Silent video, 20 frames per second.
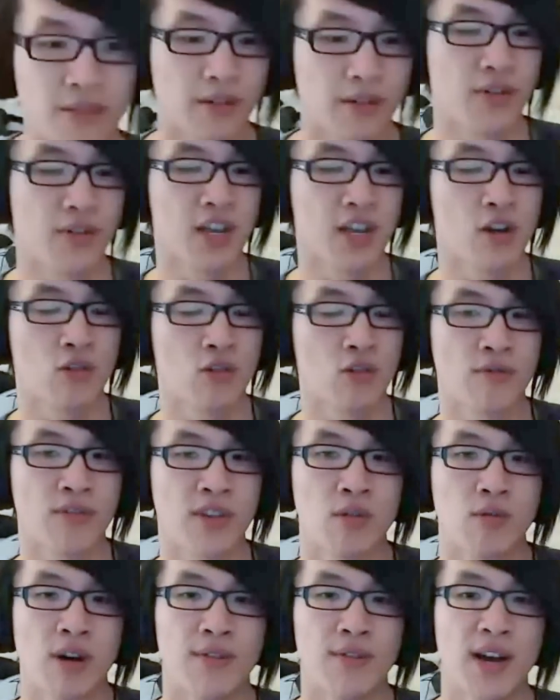video
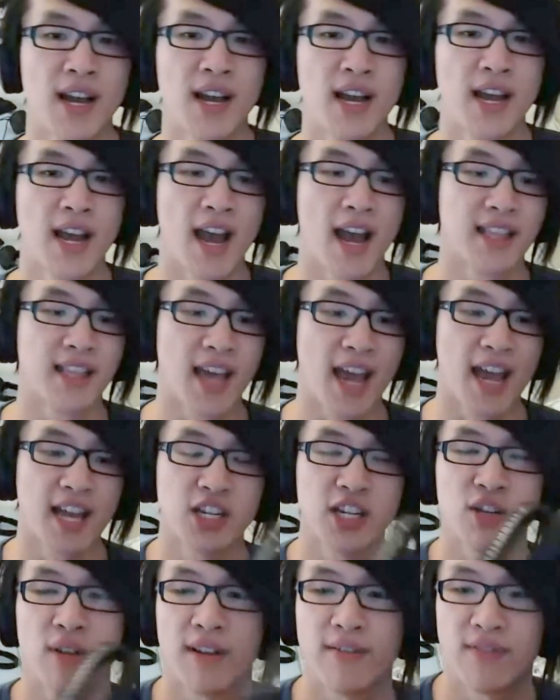review of, and the
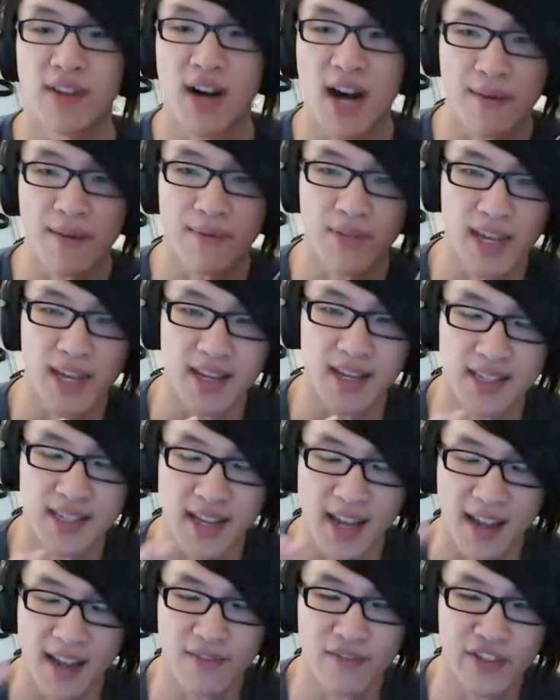H D twenty-five is
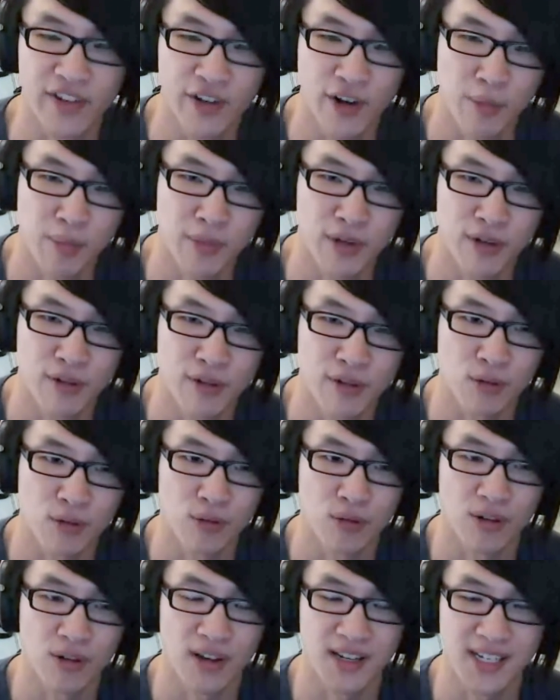a
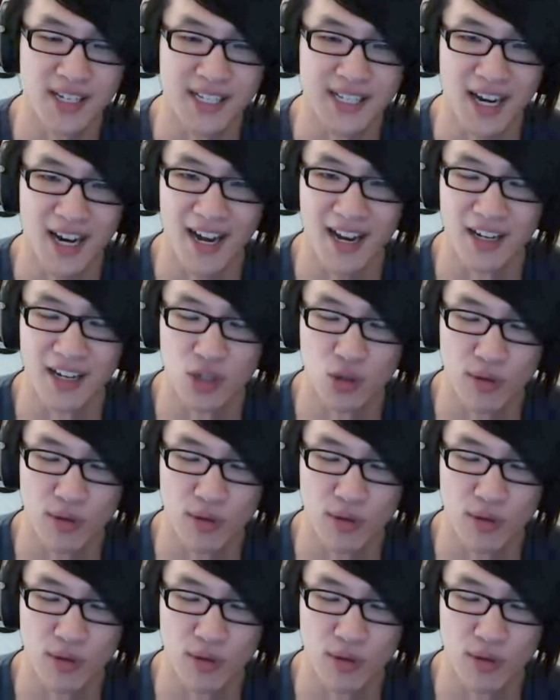phenomenal design,